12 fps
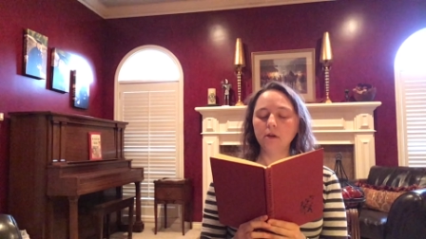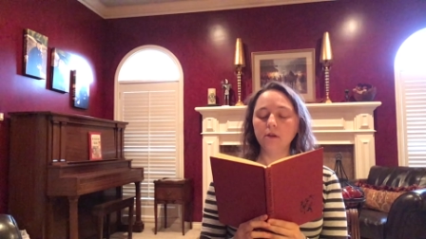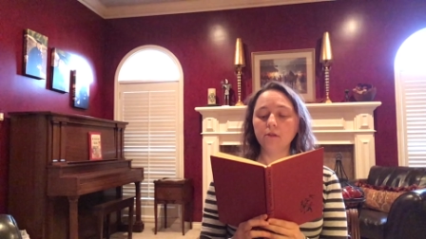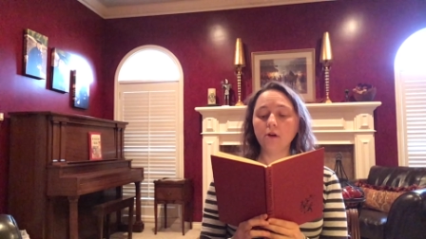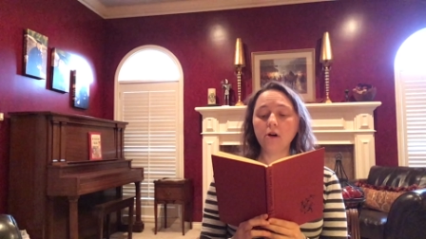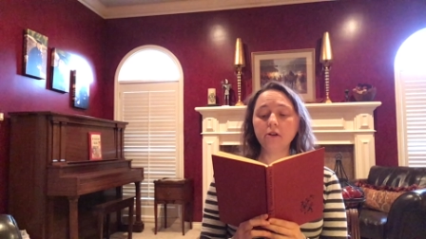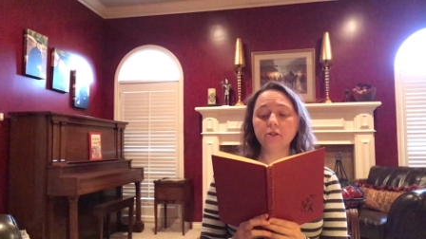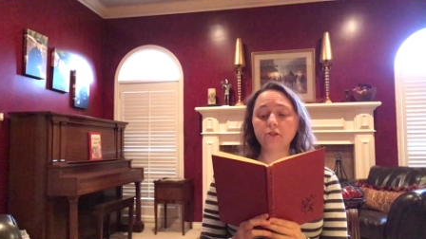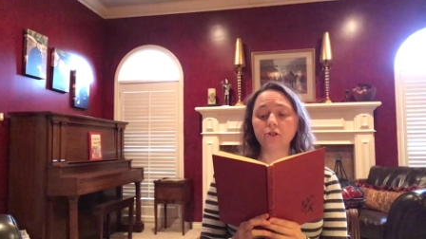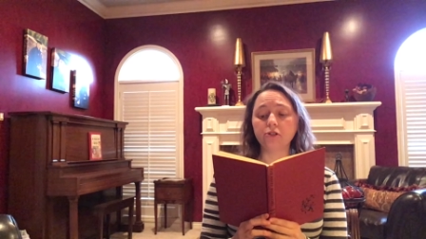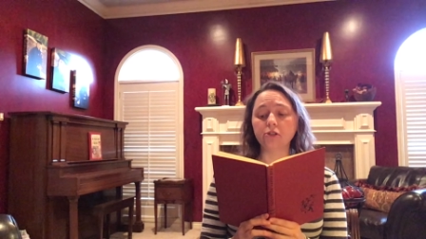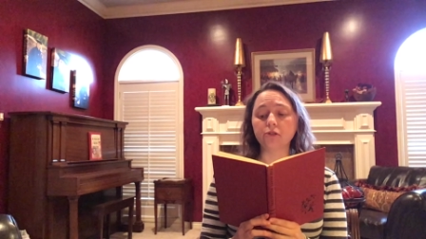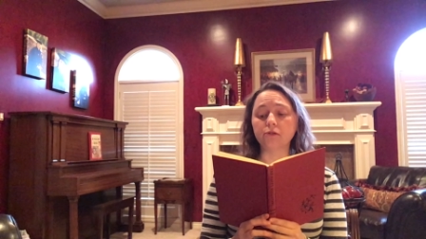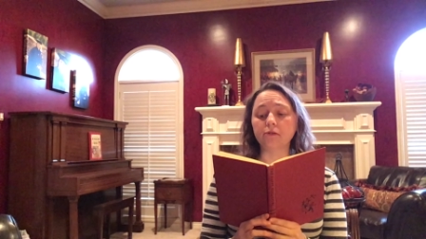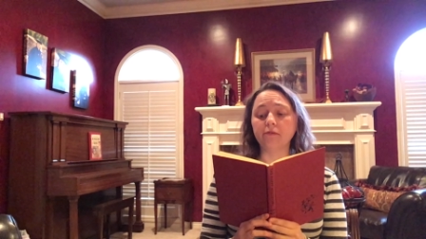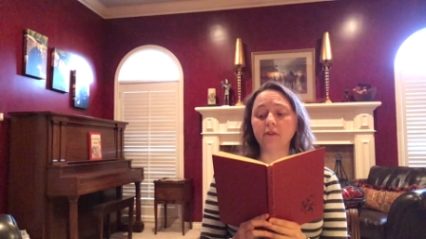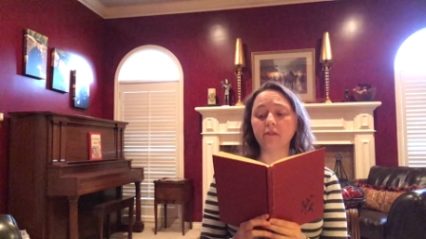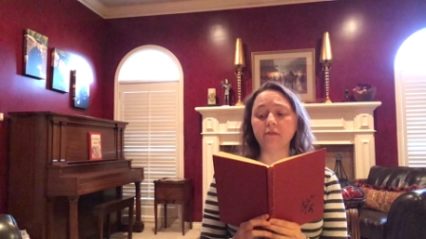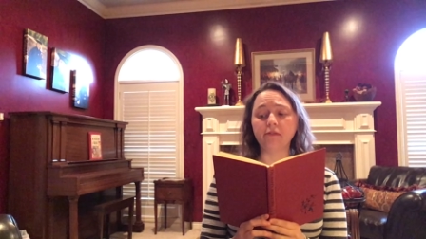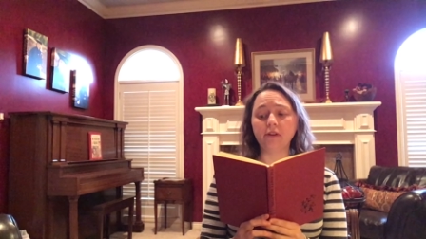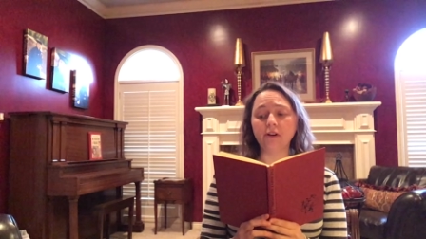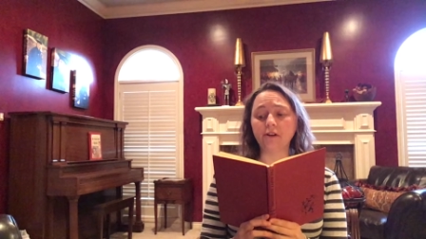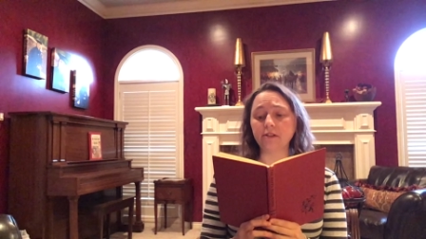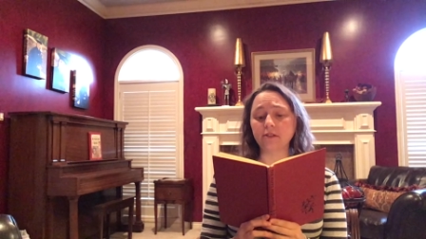The Hollister children felt
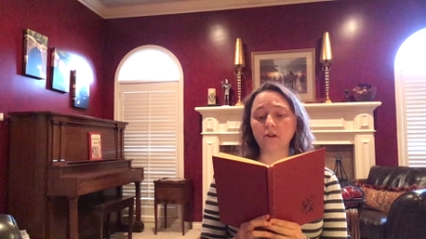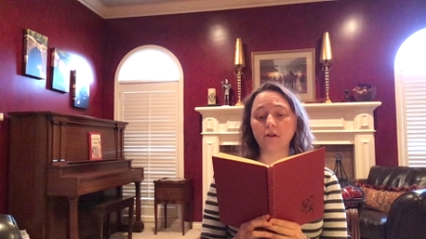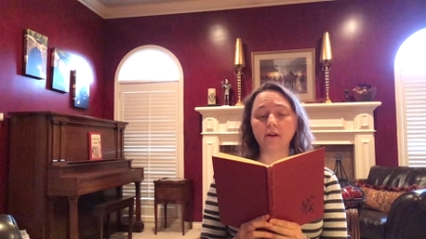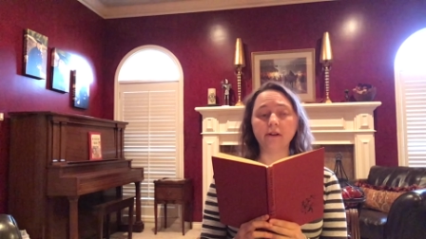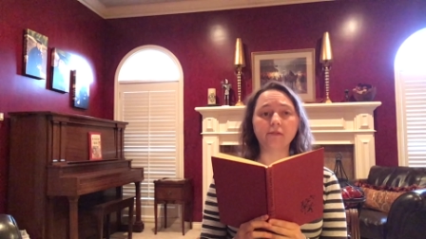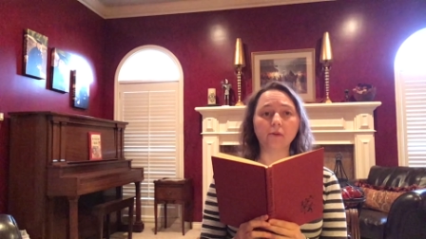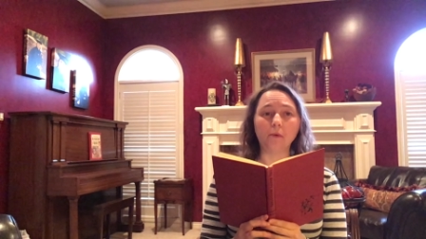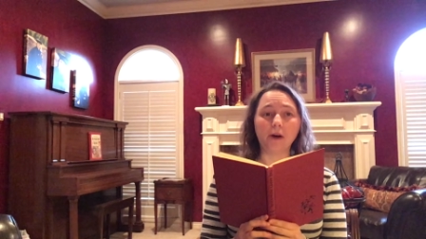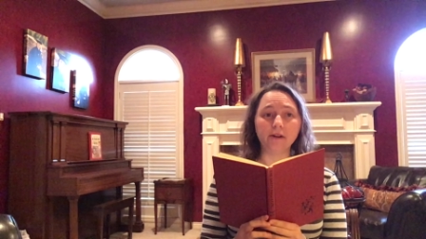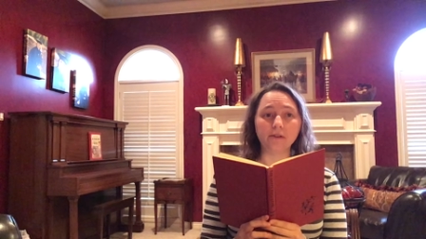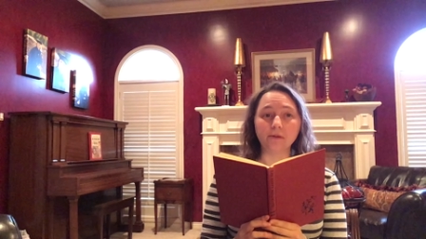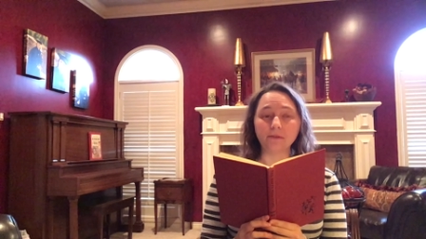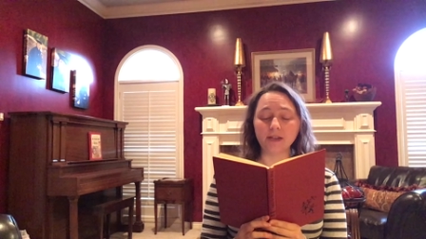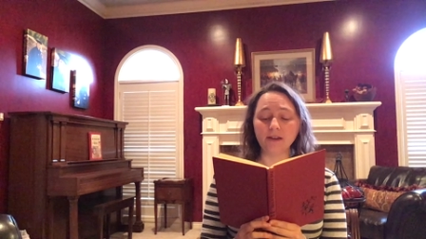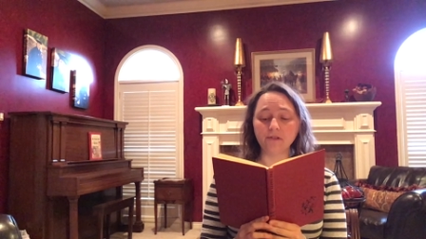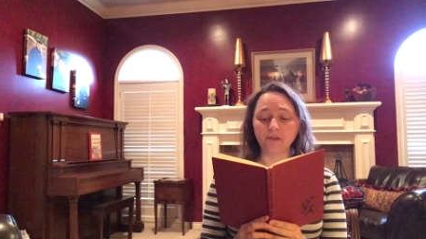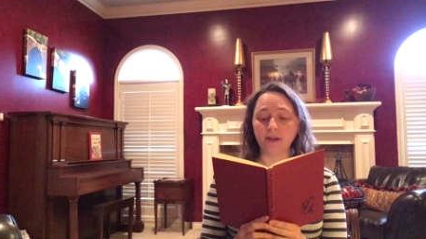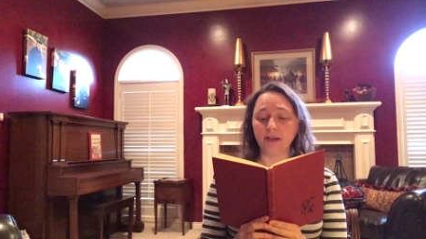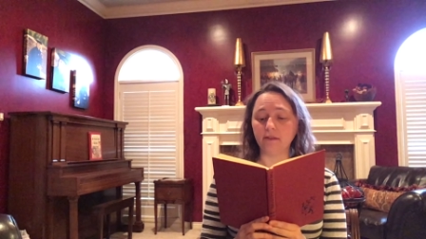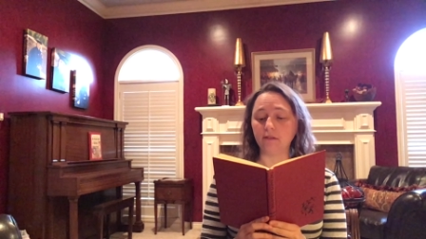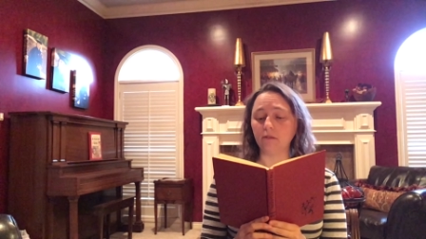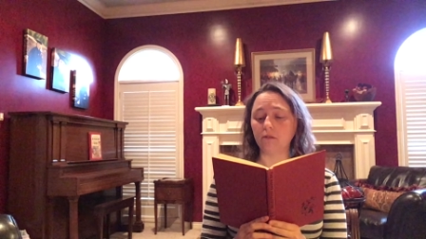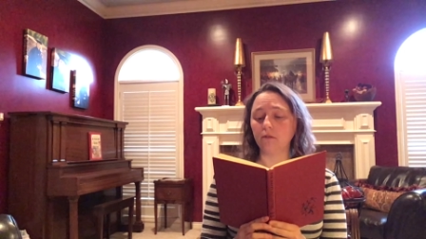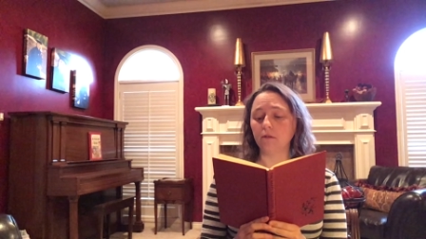very sorry for White Nose and her
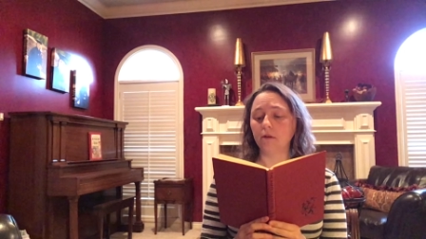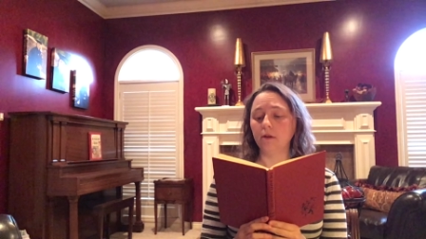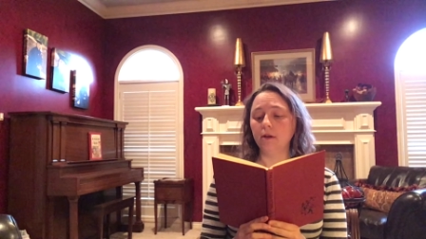kittens.